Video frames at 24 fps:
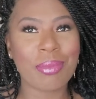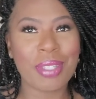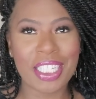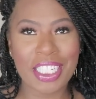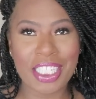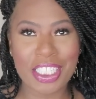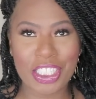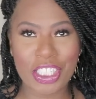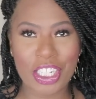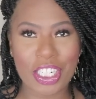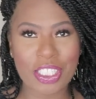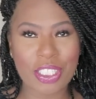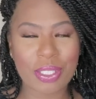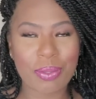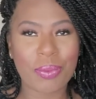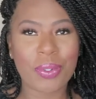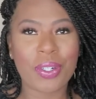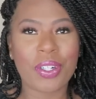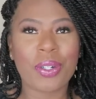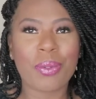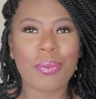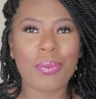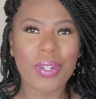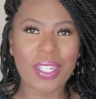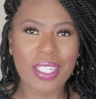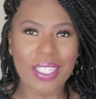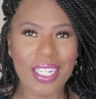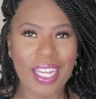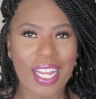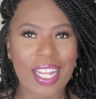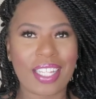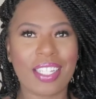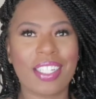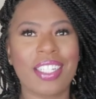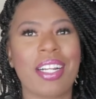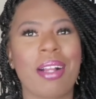These shirts were $1. I'm
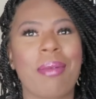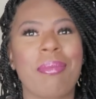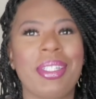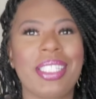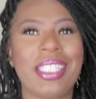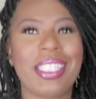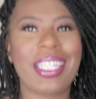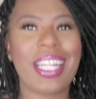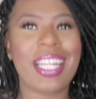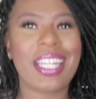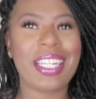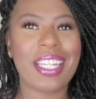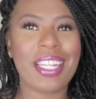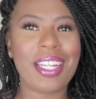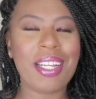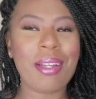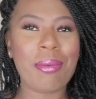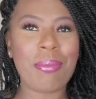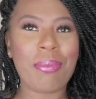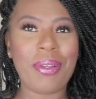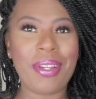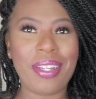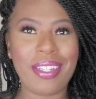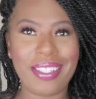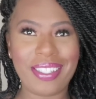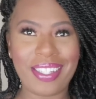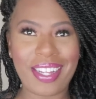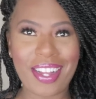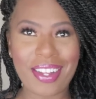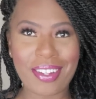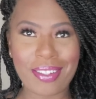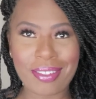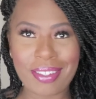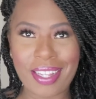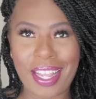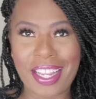gonna stand up.
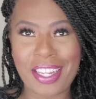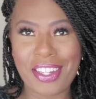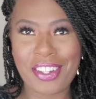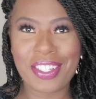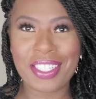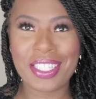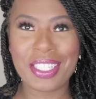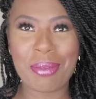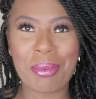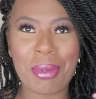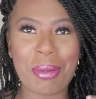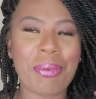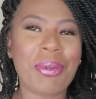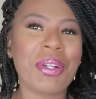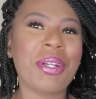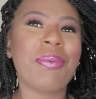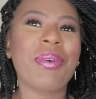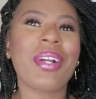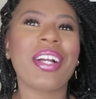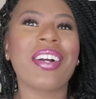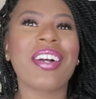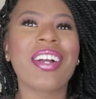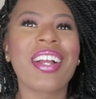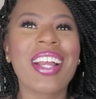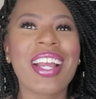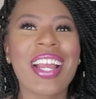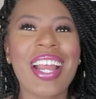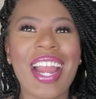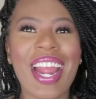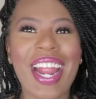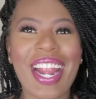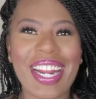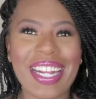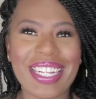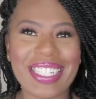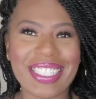Okay, you can see me pretty well.
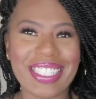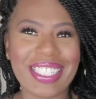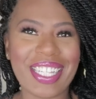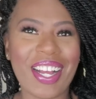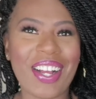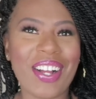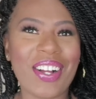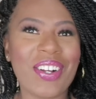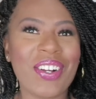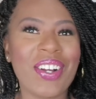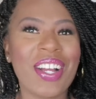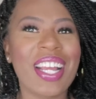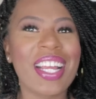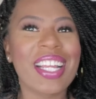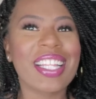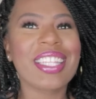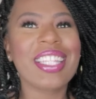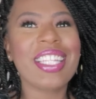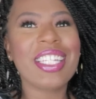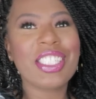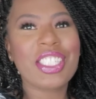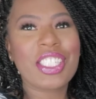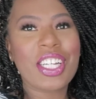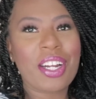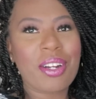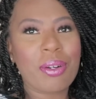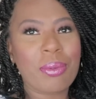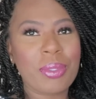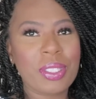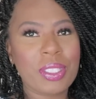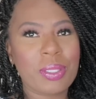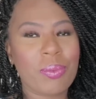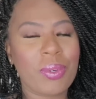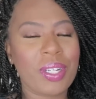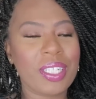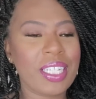All right, so this shirt
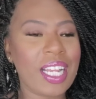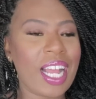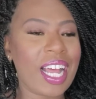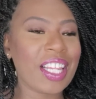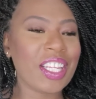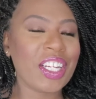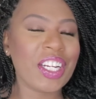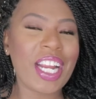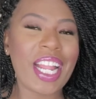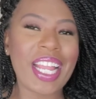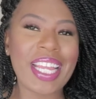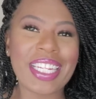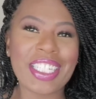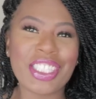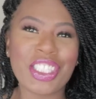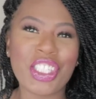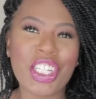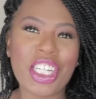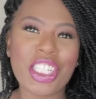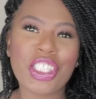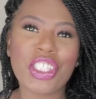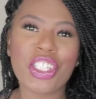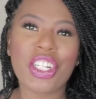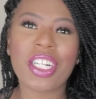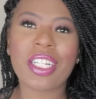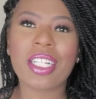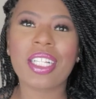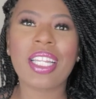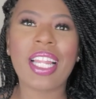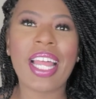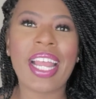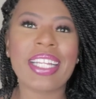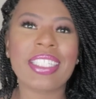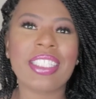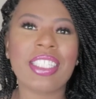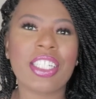was $1 and it's just your
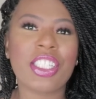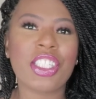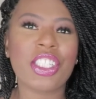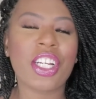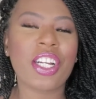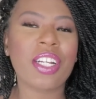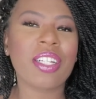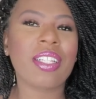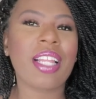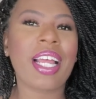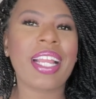classic shirt.